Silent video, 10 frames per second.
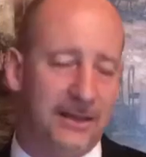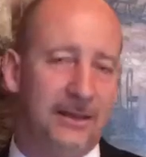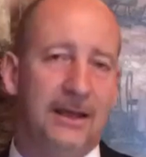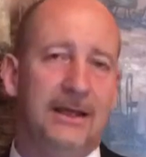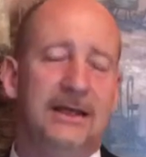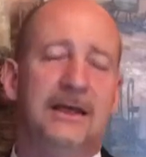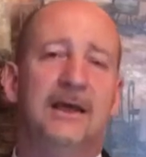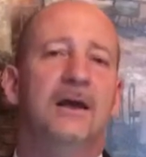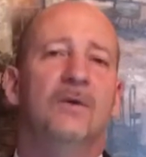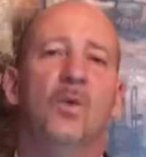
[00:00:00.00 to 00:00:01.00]

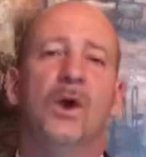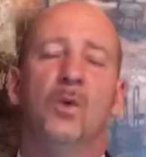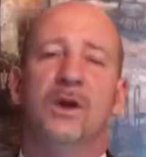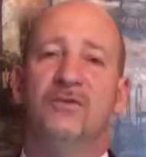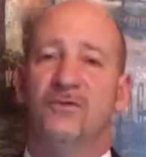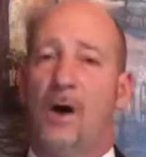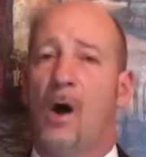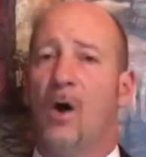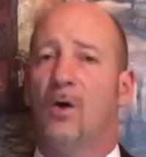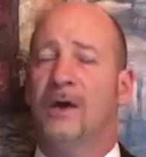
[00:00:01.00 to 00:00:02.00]
thing when we
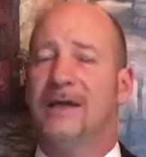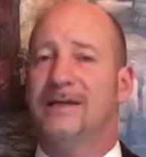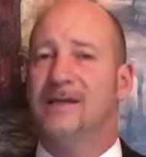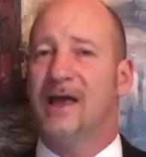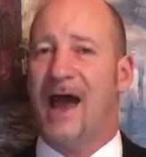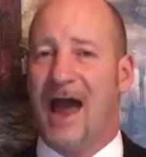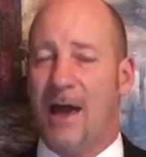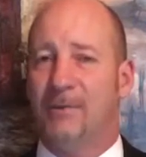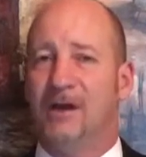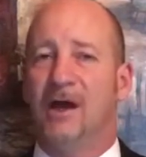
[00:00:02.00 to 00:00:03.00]
fall into the
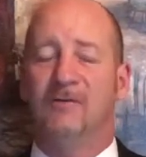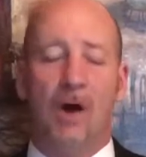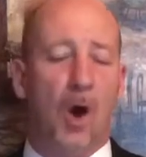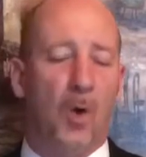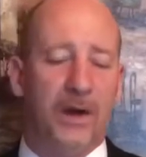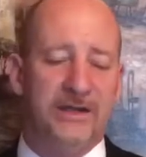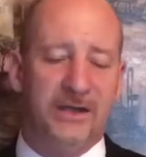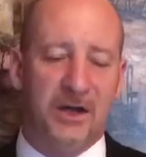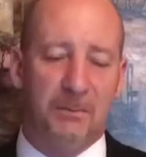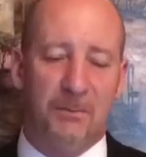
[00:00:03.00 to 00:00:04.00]
habit of always
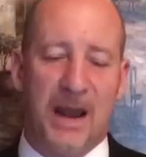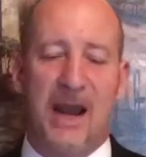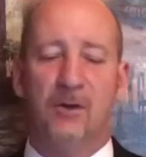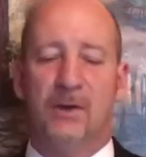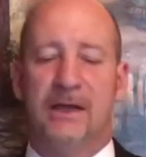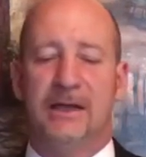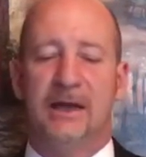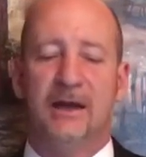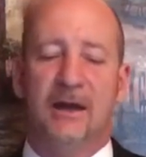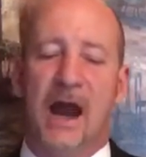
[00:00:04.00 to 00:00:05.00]

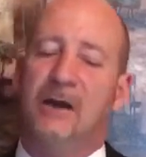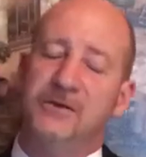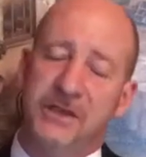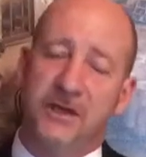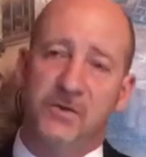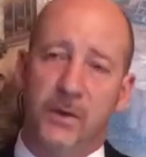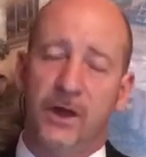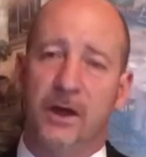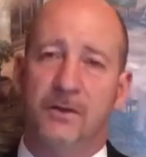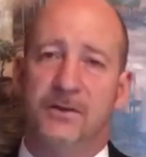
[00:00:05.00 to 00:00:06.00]
comparing ourselves with
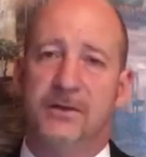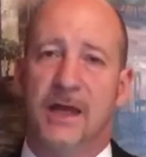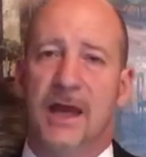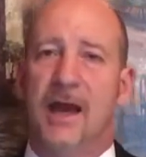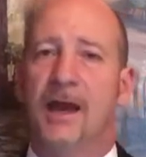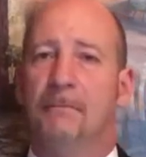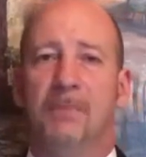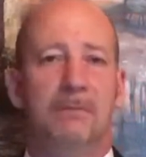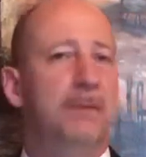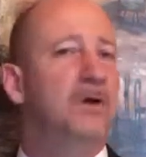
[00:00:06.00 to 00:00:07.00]
others.
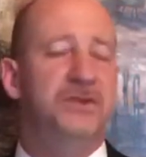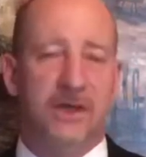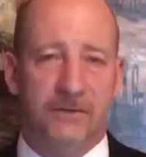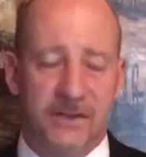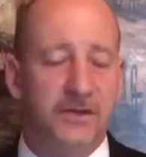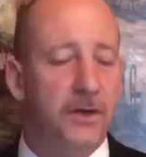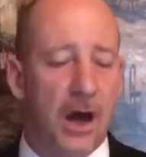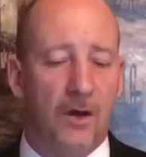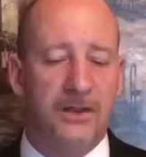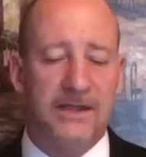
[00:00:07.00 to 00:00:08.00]
But most of us do it
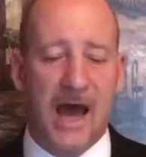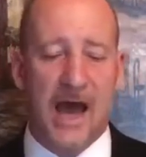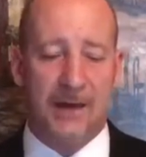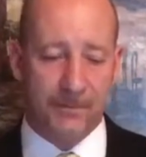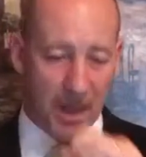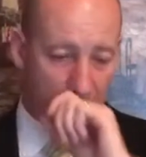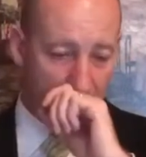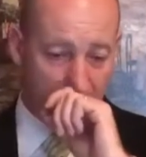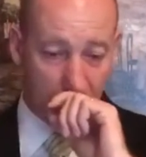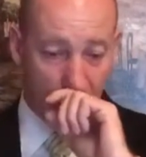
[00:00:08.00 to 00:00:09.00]
all the time.
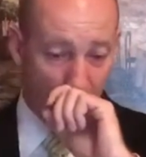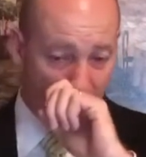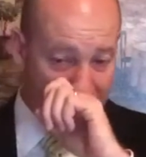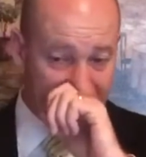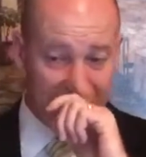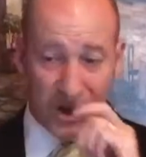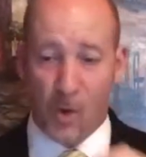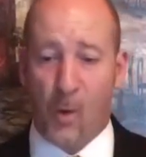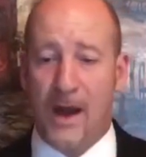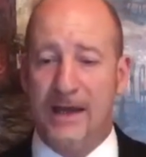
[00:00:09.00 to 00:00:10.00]
Uh, we
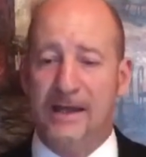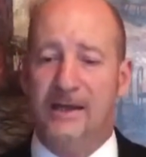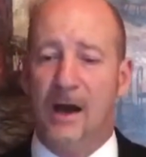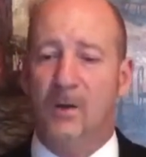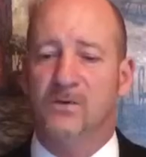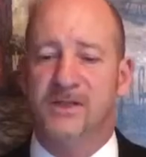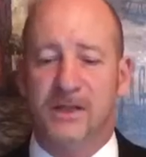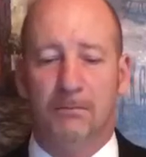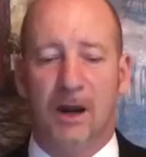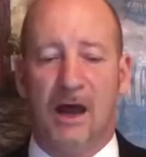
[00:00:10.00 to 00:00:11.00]
equate on
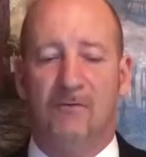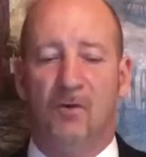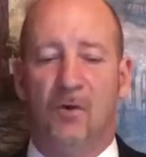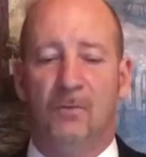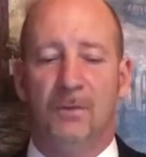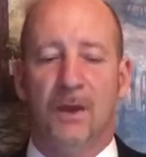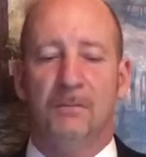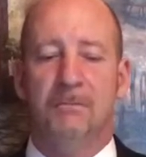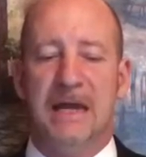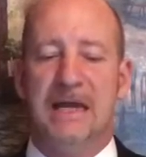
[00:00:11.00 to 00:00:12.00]
some level
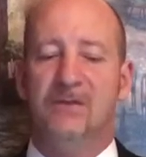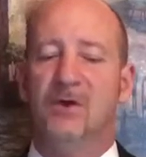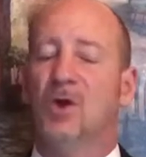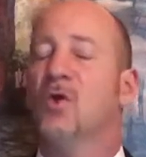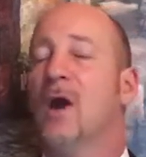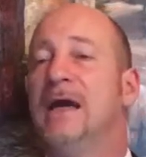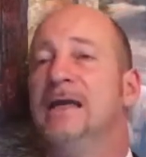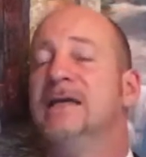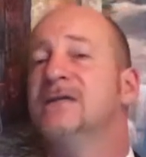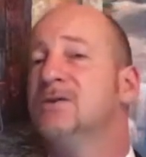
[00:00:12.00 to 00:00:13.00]
being the
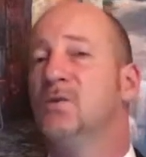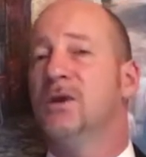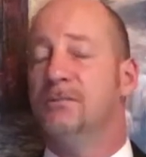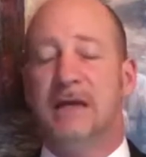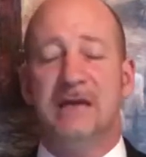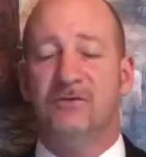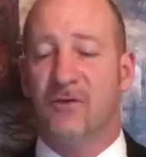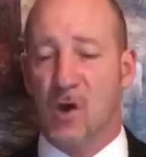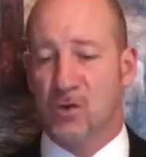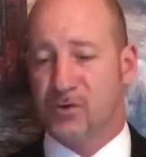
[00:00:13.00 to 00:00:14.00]
greatest with being
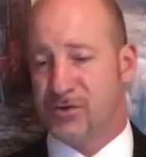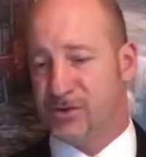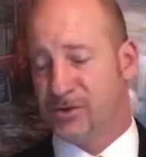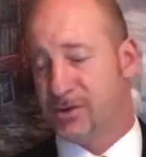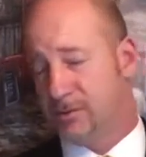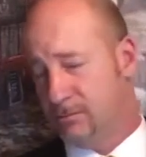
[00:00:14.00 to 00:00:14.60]
first.